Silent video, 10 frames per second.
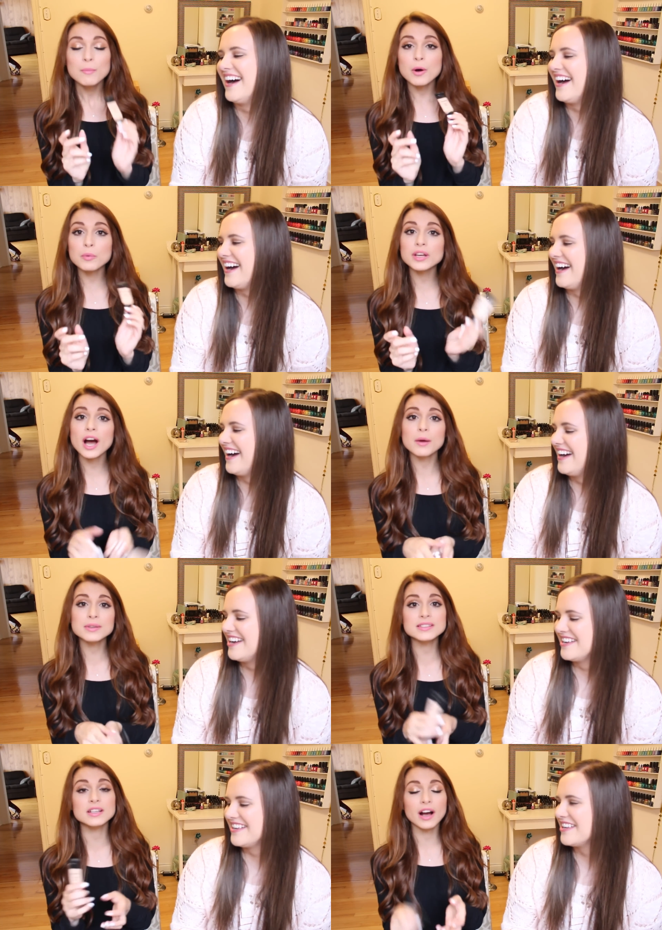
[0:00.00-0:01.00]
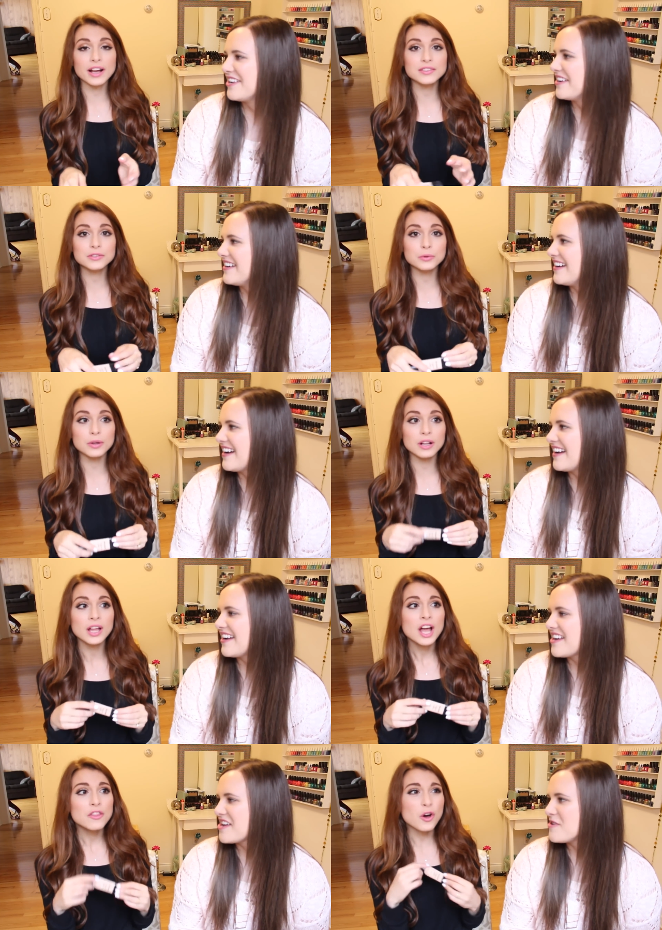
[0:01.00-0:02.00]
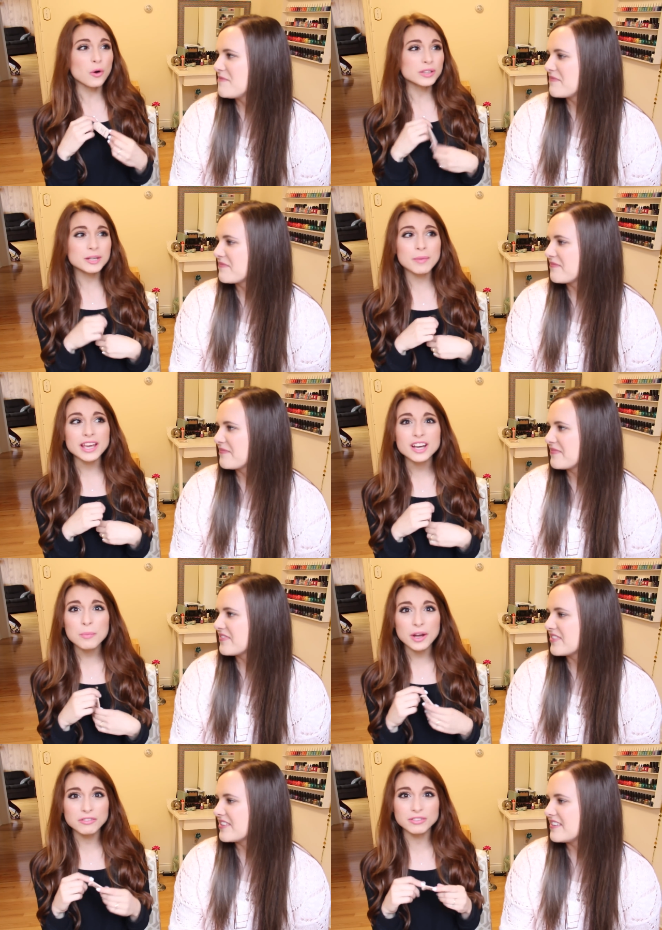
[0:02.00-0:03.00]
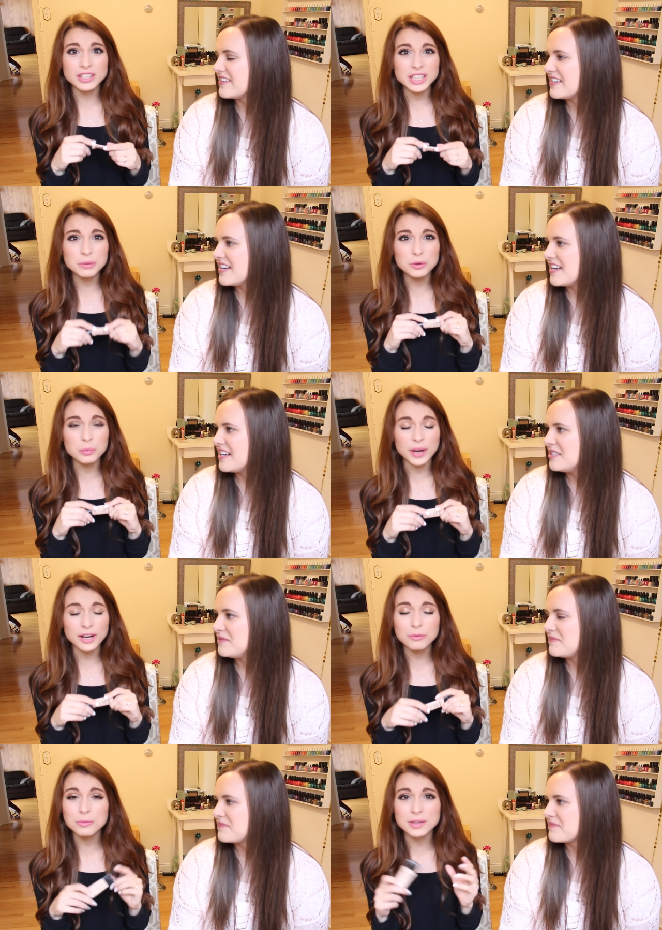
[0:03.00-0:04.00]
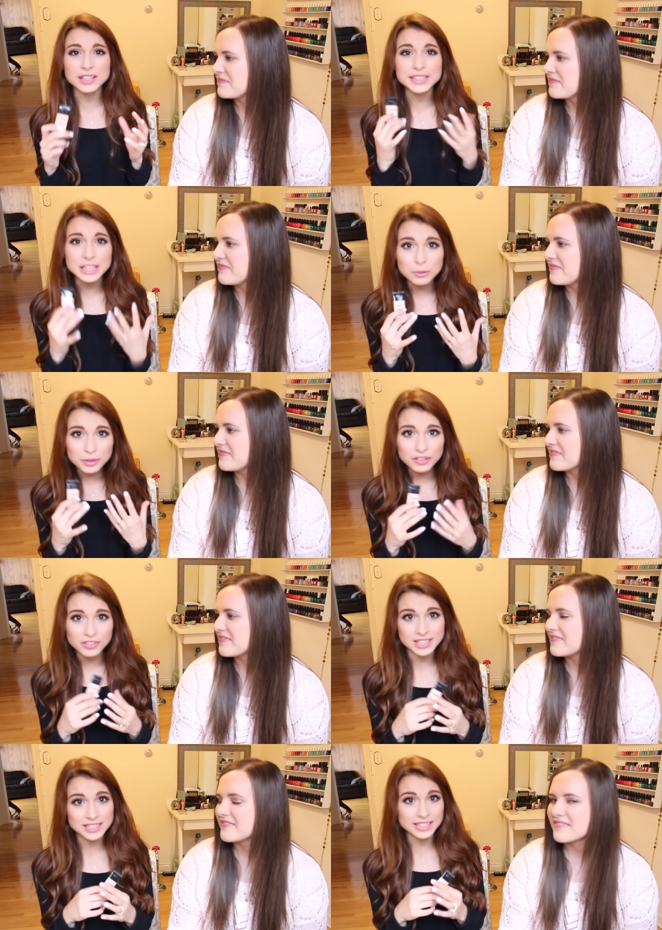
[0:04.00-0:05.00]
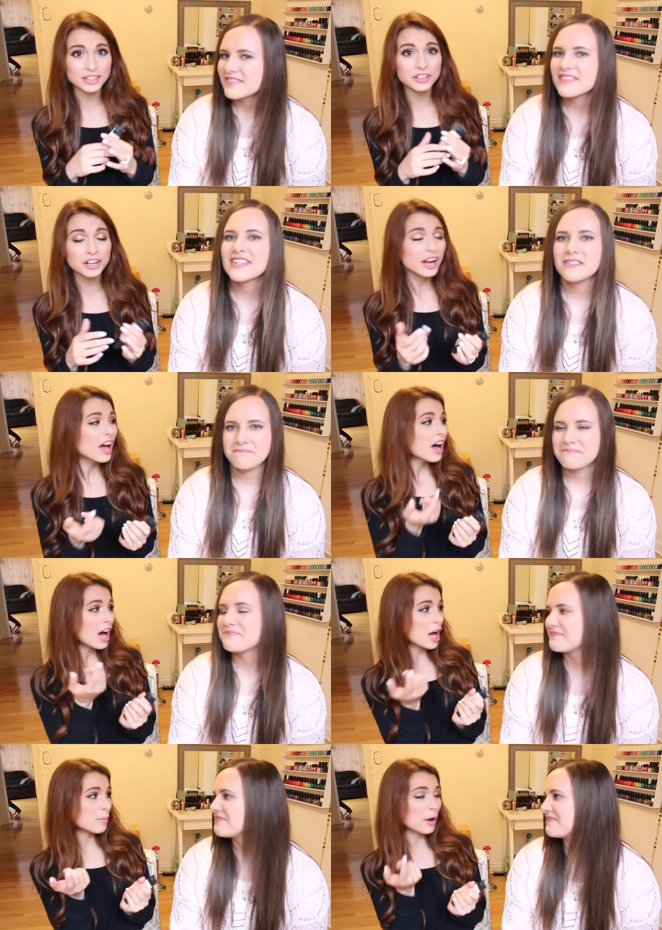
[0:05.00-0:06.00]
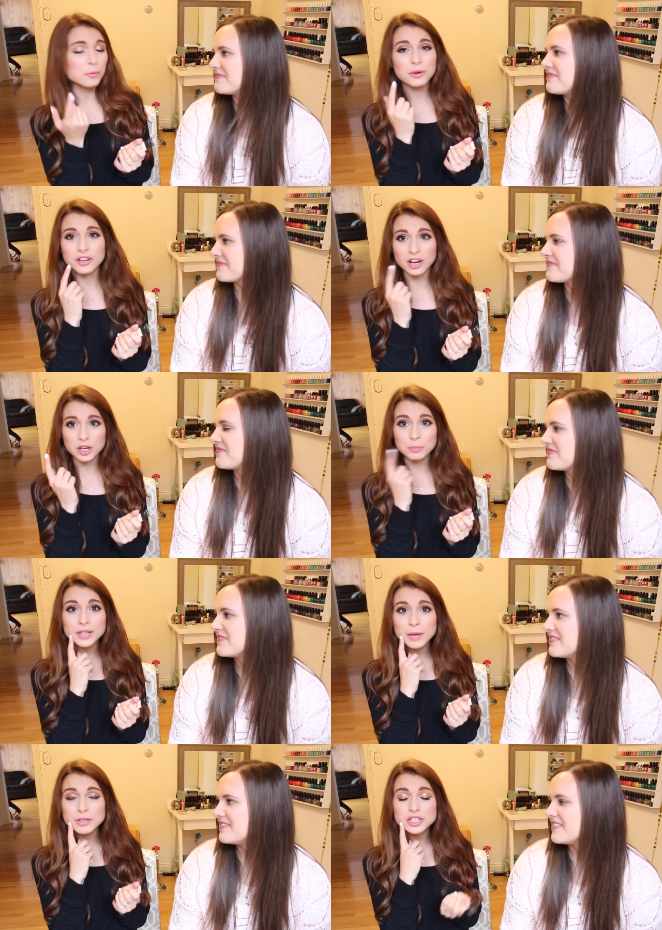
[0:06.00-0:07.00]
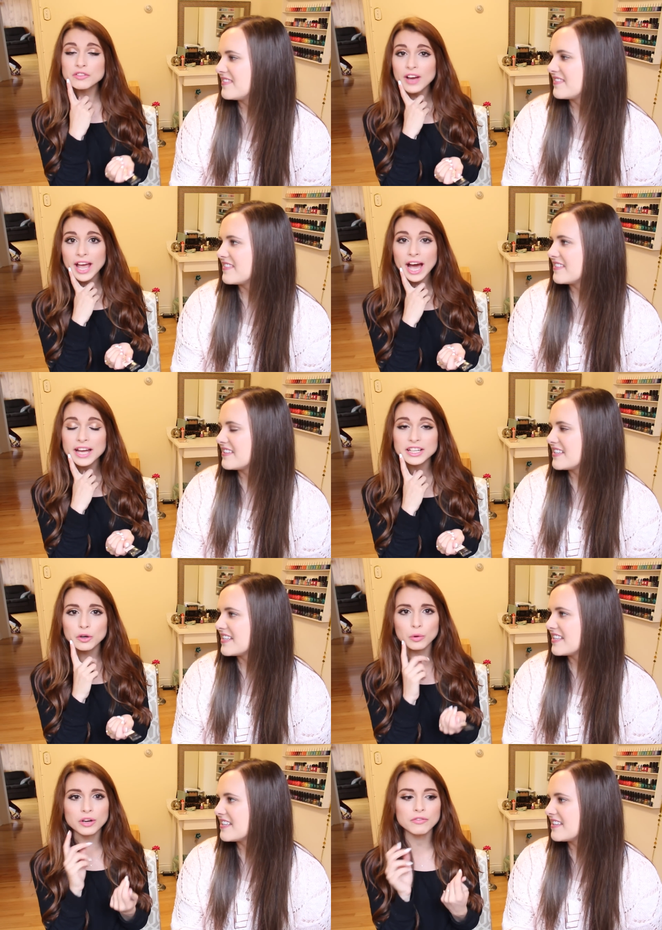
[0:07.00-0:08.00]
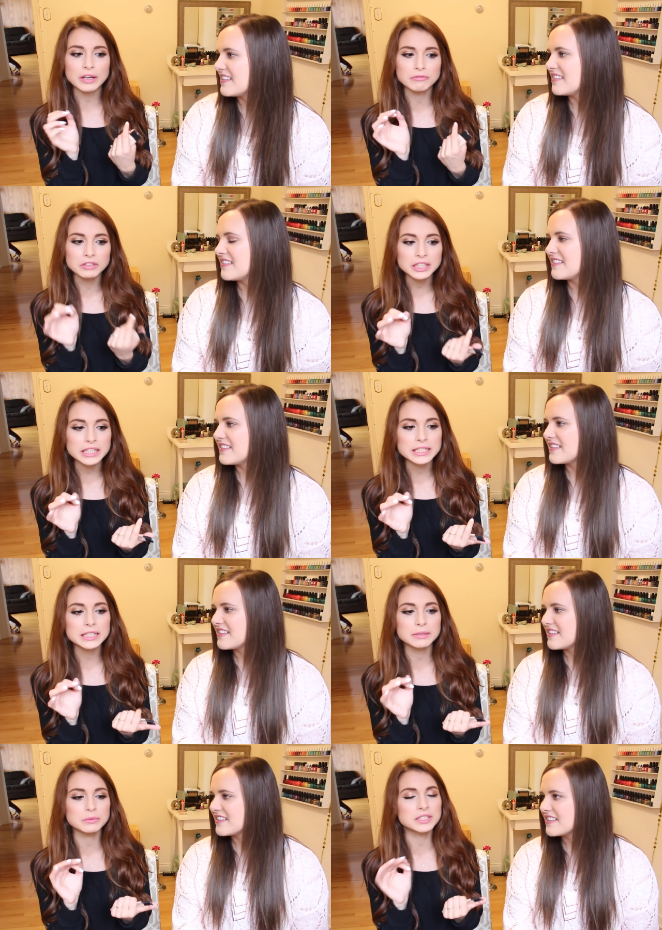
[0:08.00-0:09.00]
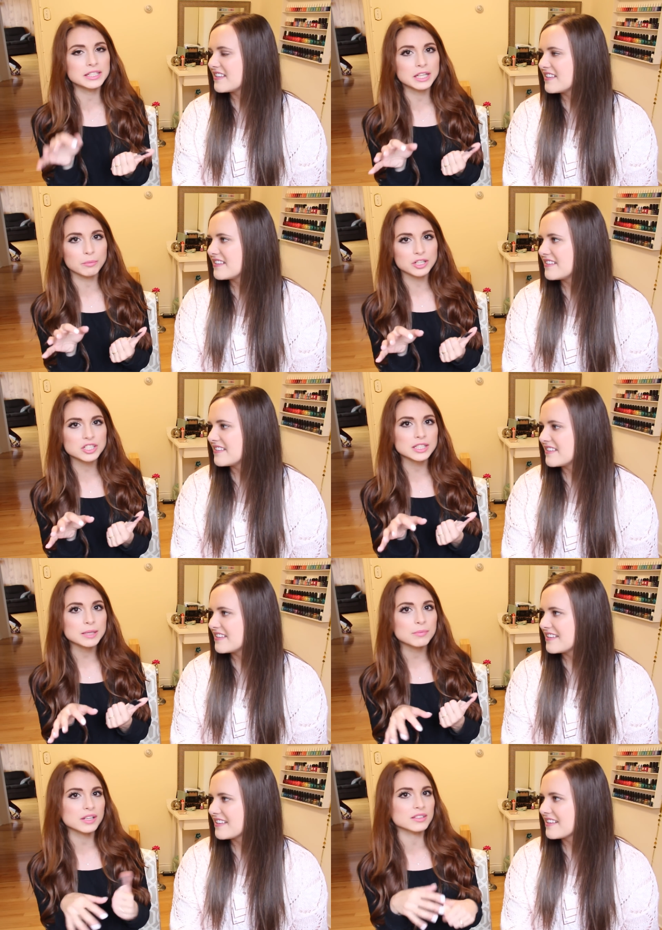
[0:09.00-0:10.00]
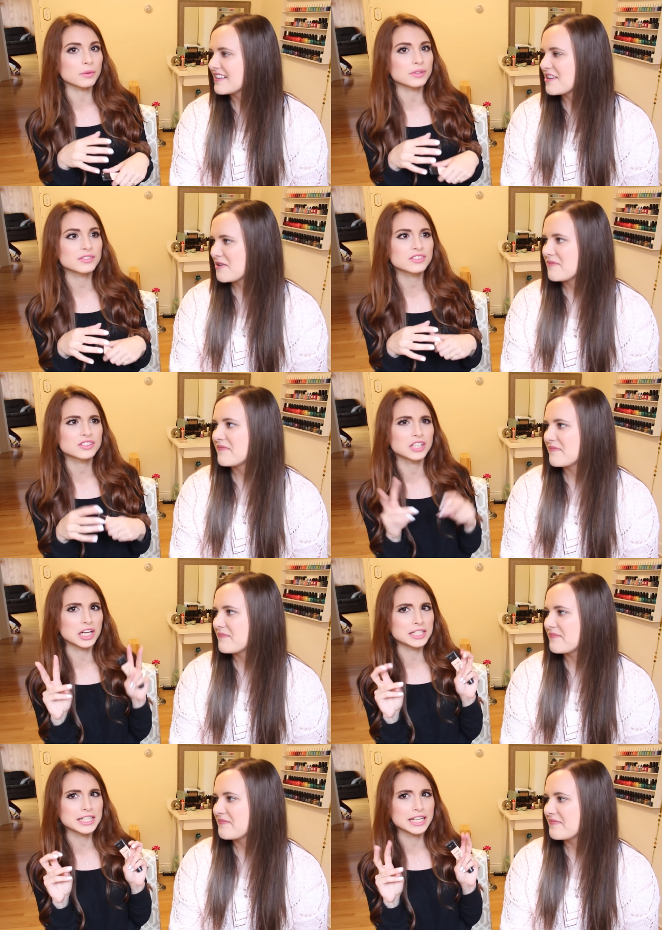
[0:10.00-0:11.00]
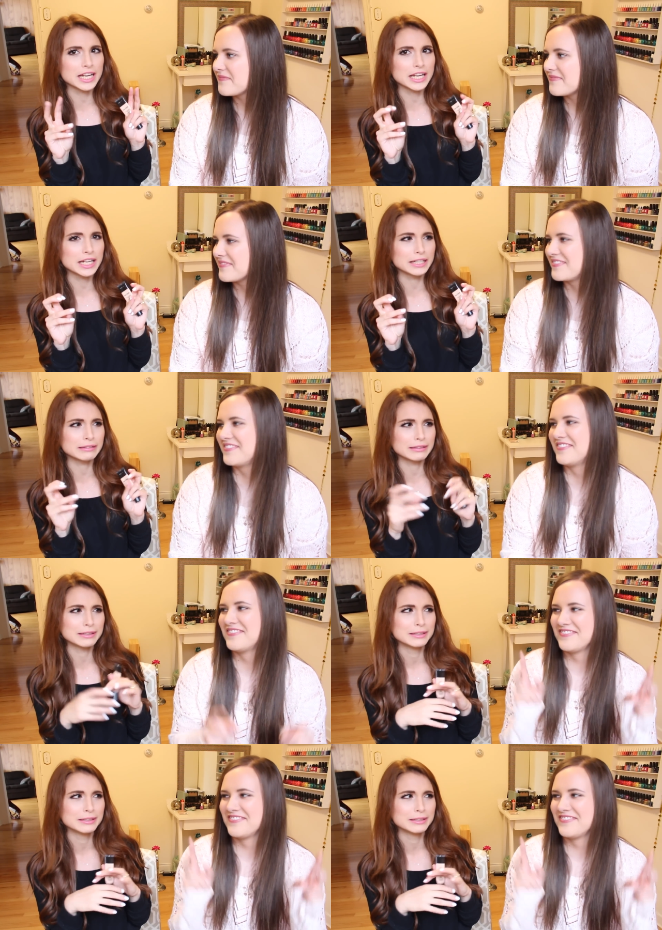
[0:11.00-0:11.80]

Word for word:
Speaker 1: But when I was in high school, the only makeup I really would wear would be a little bit of concealer. Um, I would put it on a blemish if I had it or if I really didn't get much sleep because I was studying.